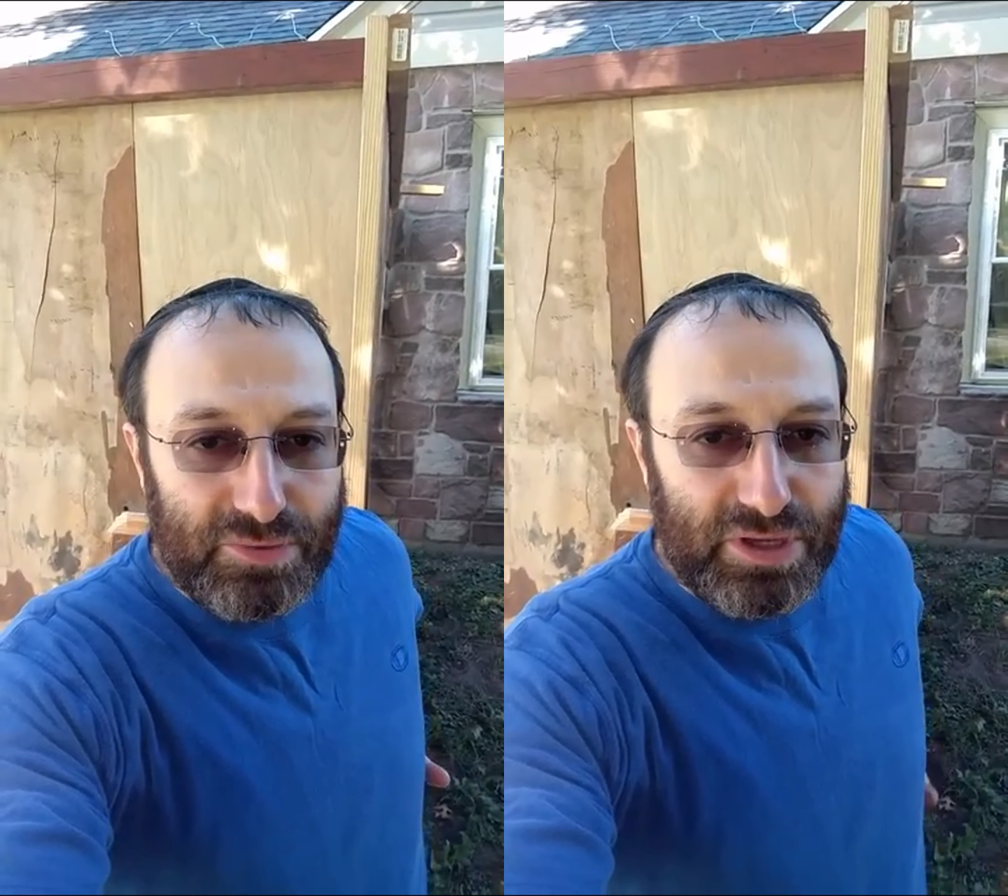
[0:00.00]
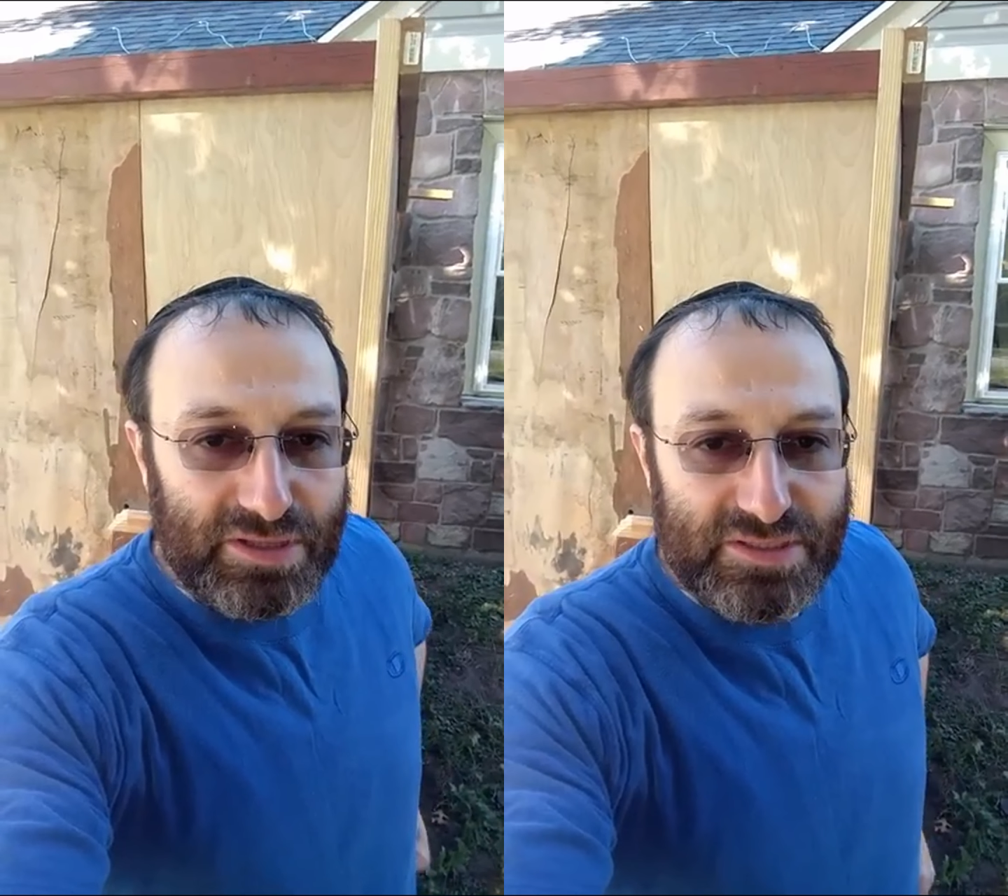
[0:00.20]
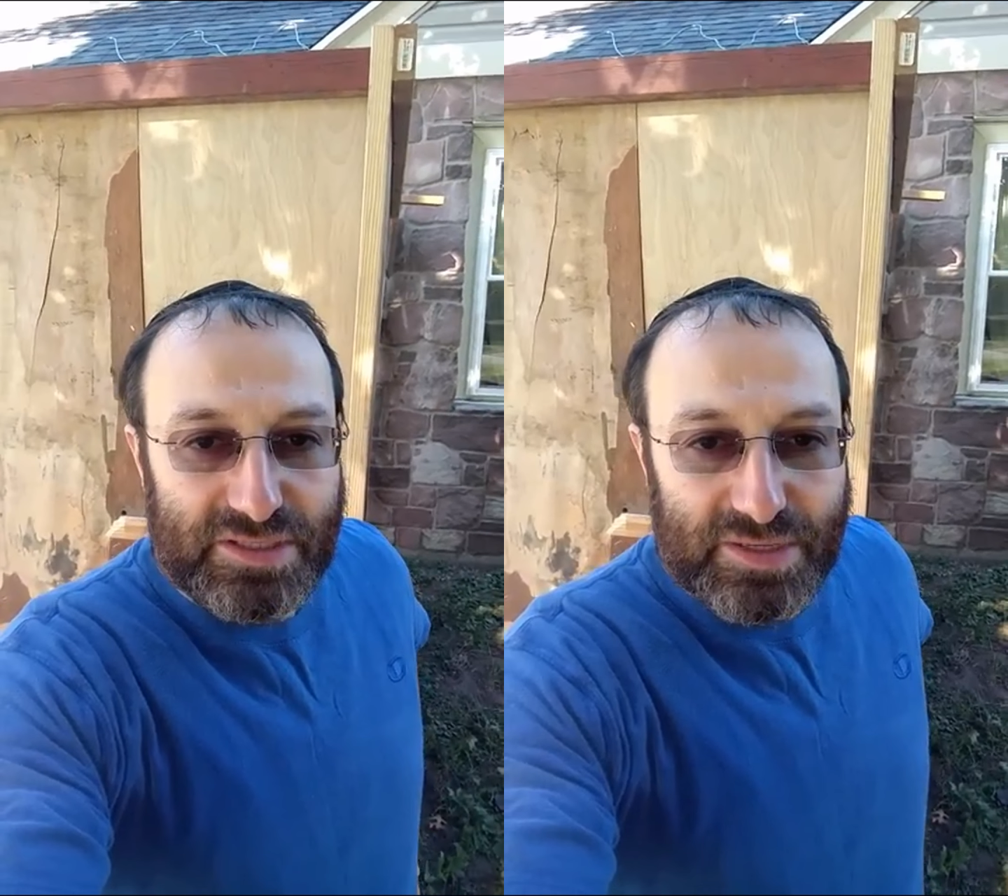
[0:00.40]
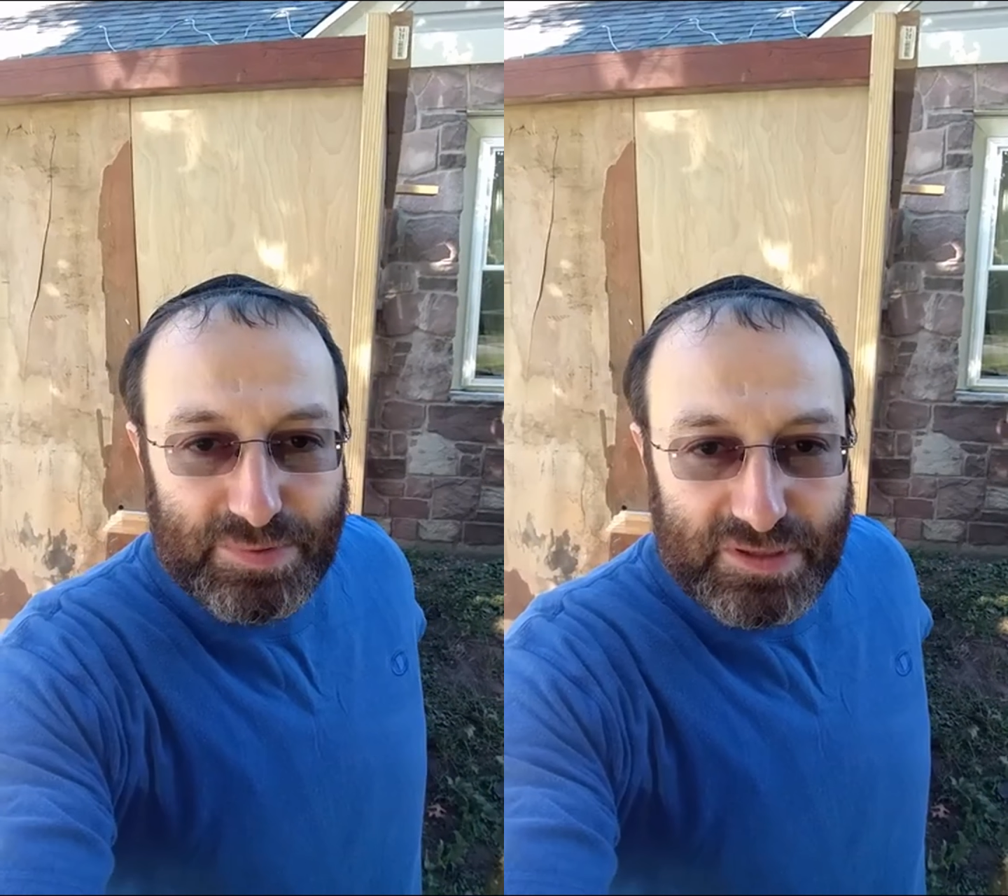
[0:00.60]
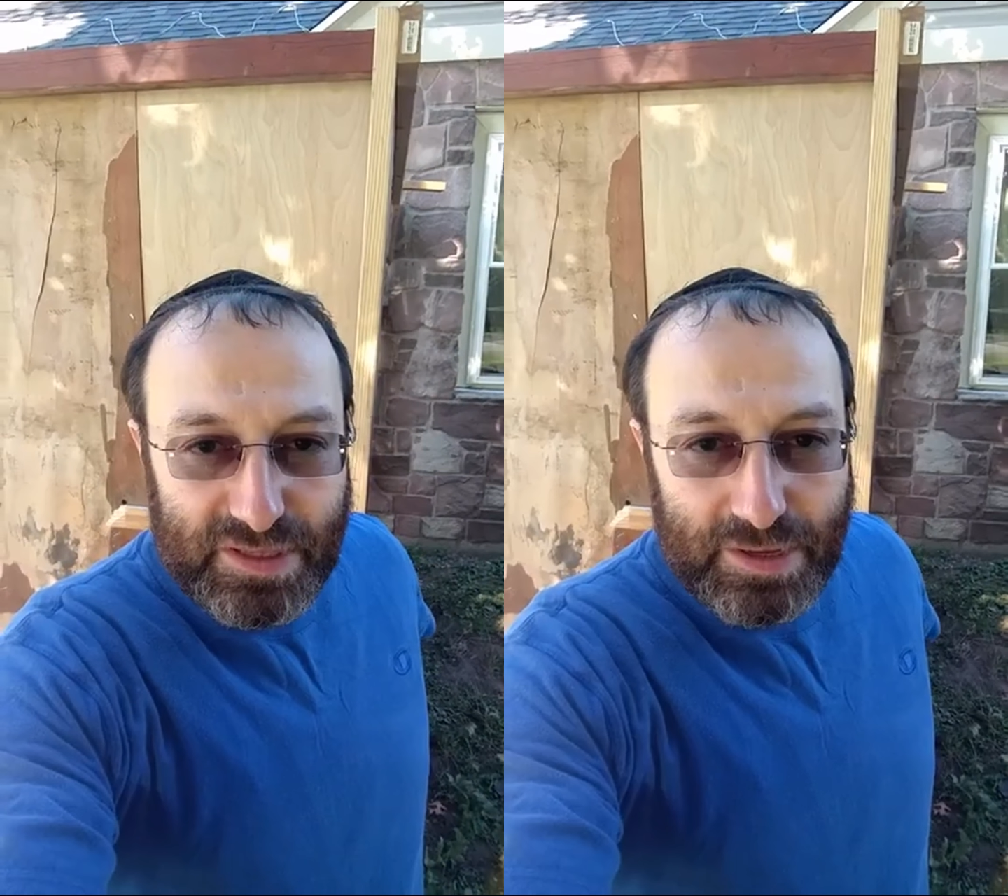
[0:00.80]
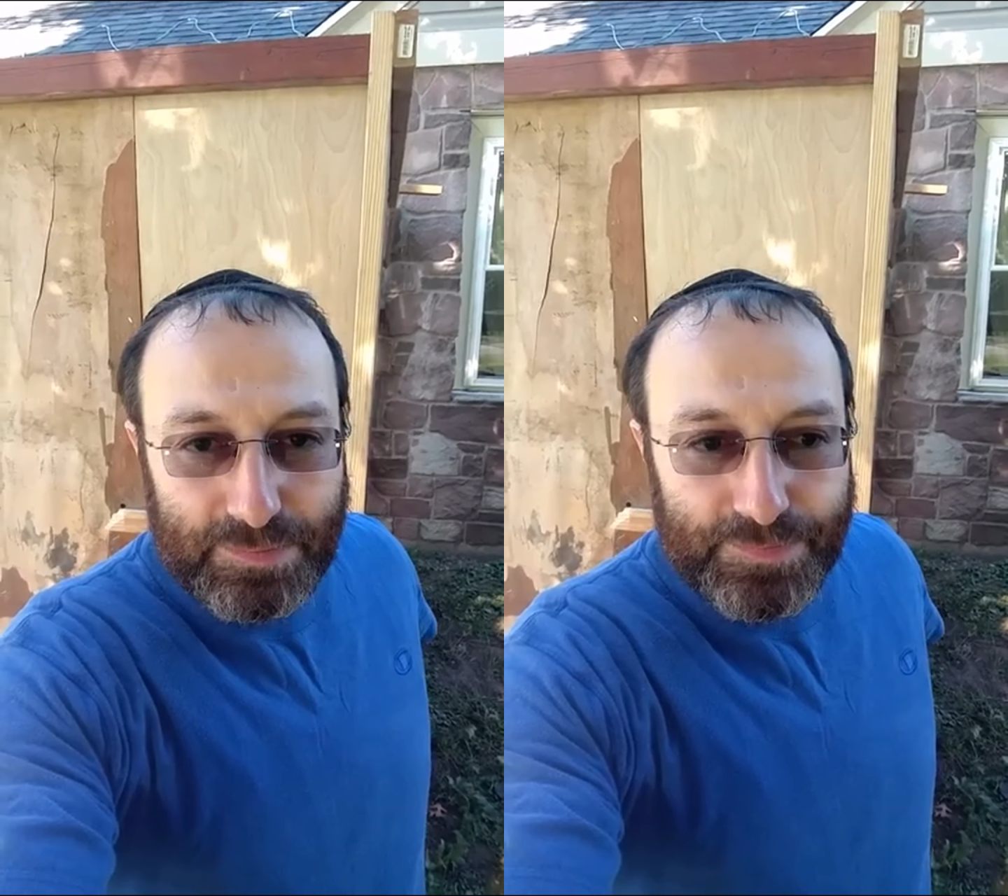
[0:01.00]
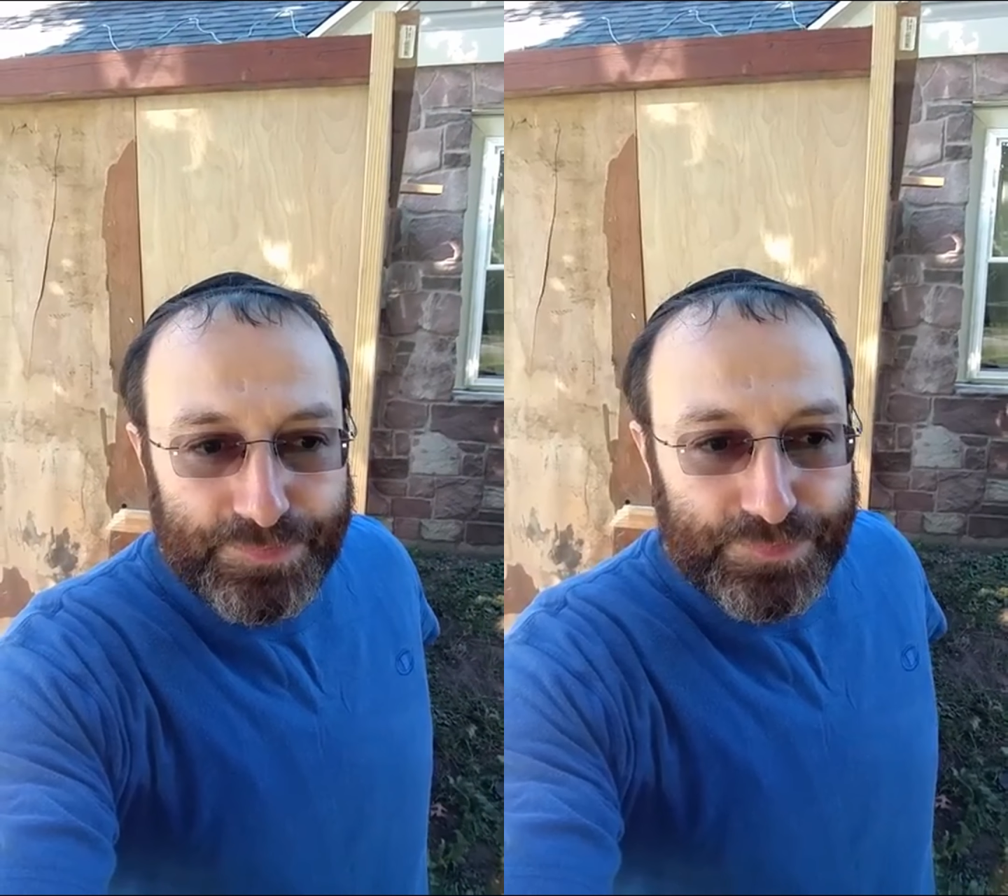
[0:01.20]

we can sleep in them.